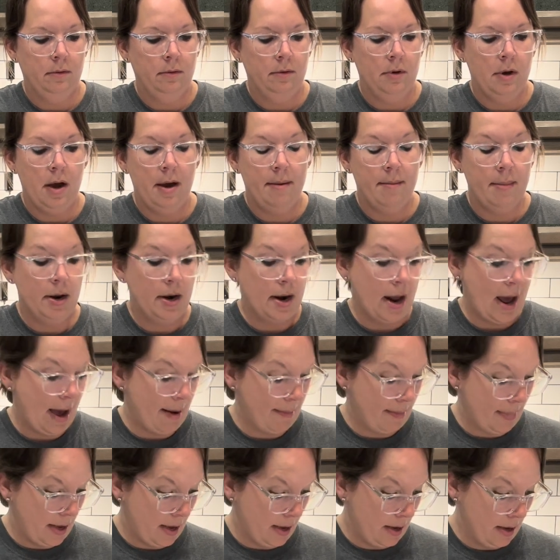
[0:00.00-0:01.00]
I'm
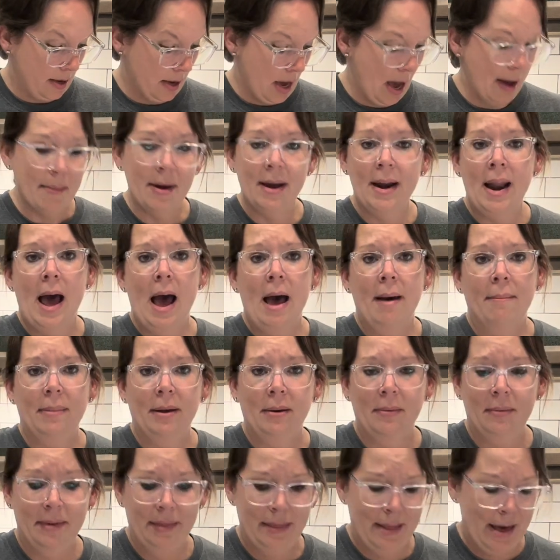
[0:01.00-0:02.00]
unhappy. I'm unhappy
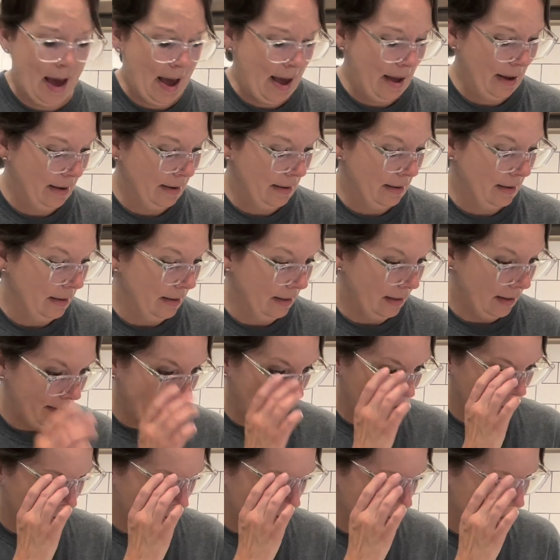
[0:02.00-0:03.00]
with that. Let me
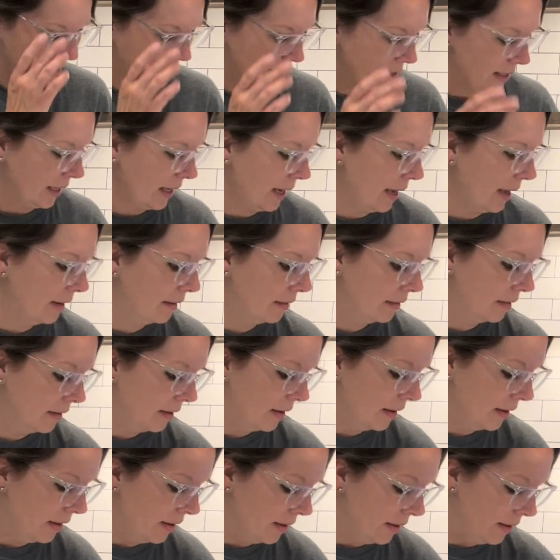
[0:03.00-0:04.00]
try this again.
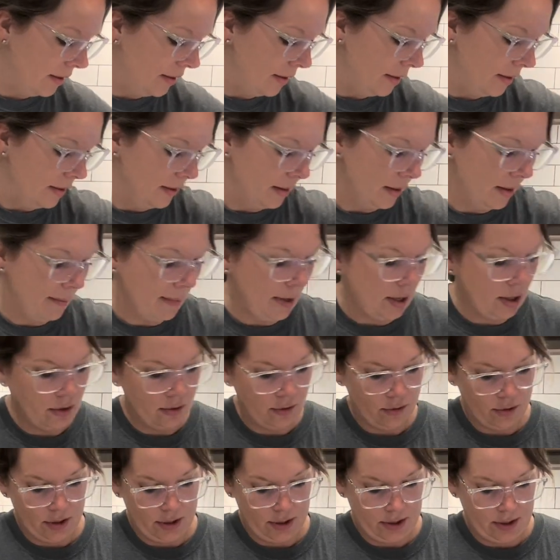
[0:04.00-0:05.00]
Let me do
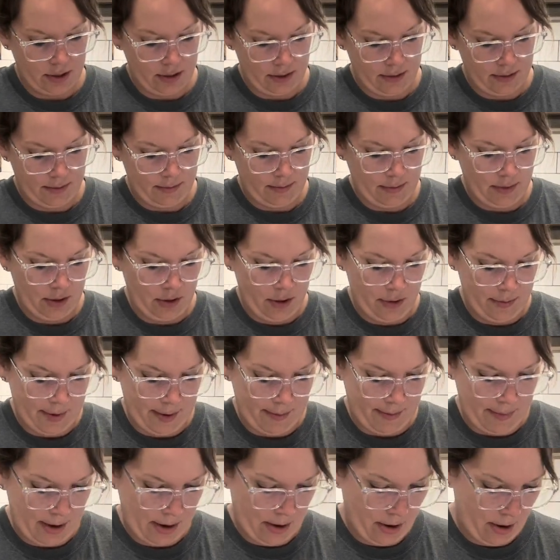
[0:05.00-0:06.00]
just a little
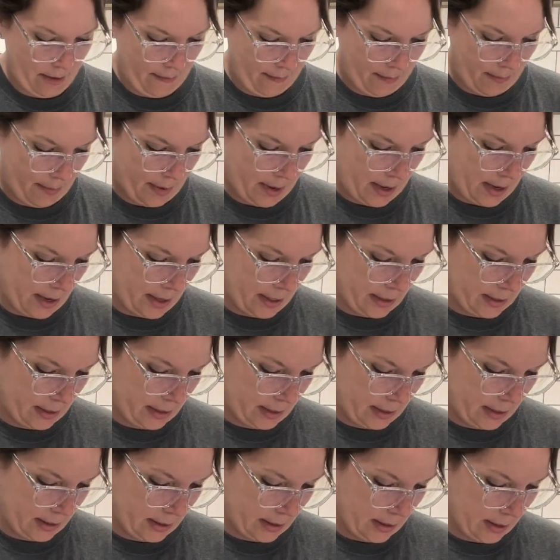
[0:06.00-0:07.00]
bit bigger of a
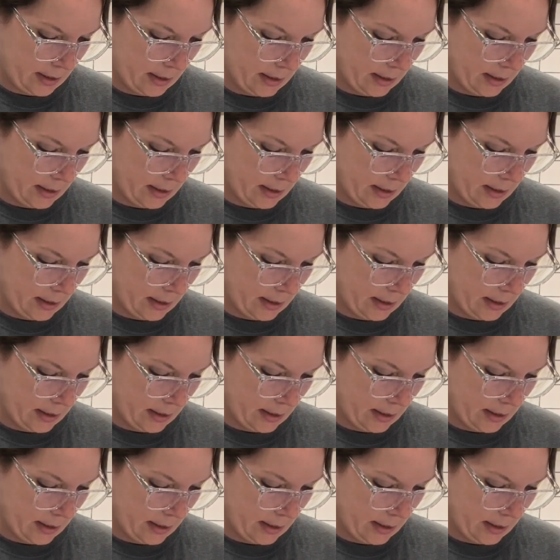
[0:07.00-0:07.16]
piece.